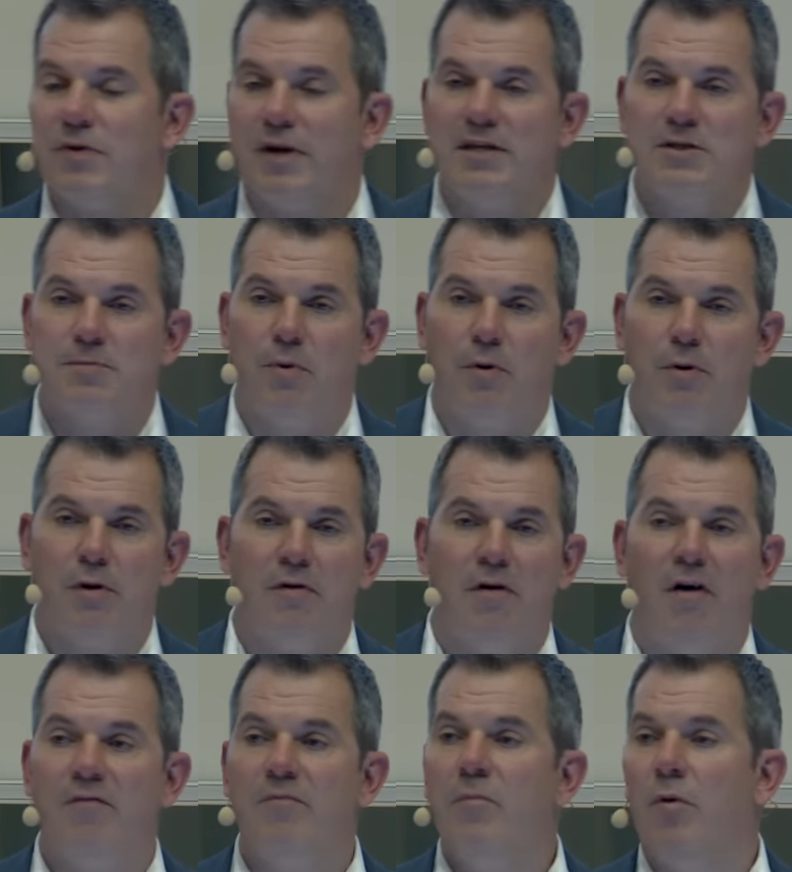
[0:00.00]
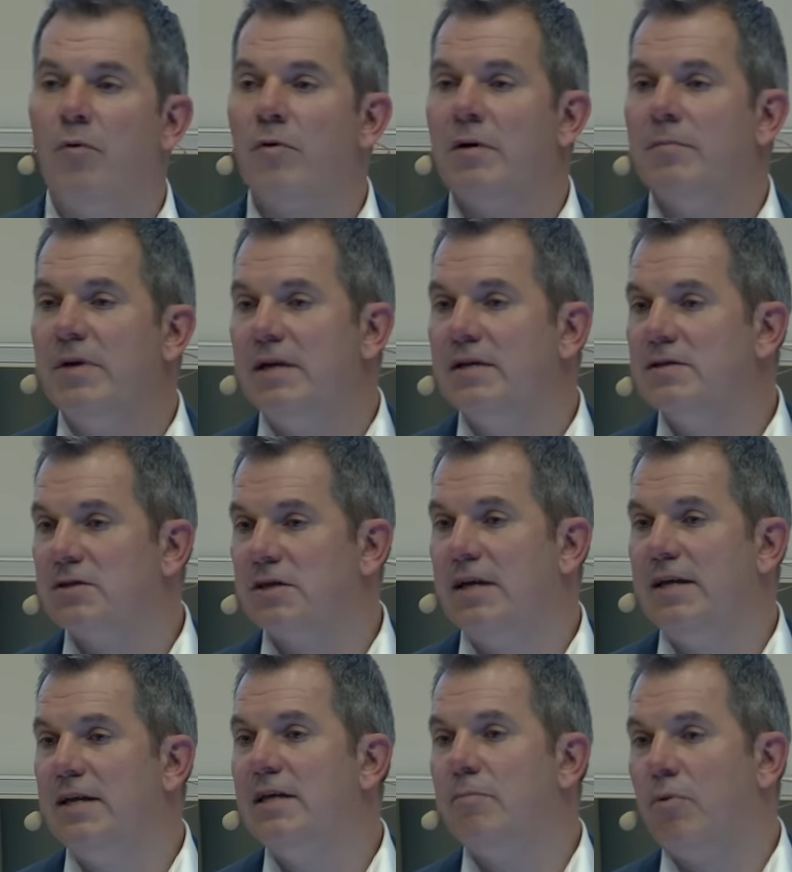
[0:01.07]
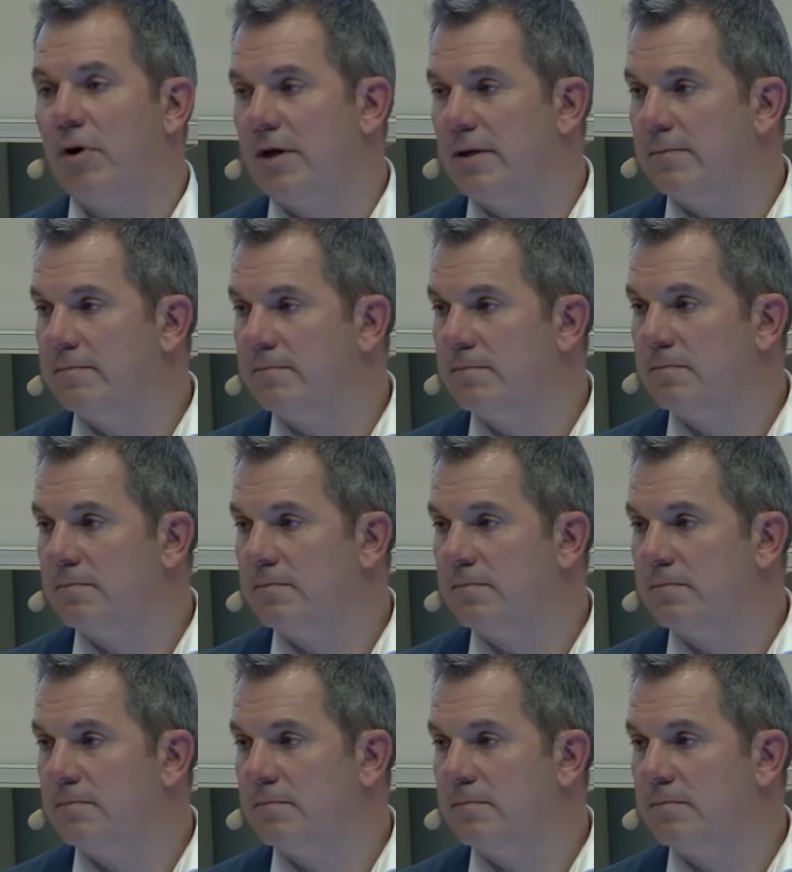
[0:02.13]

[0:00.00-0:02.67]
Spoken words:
transporter of monoamines in the brain.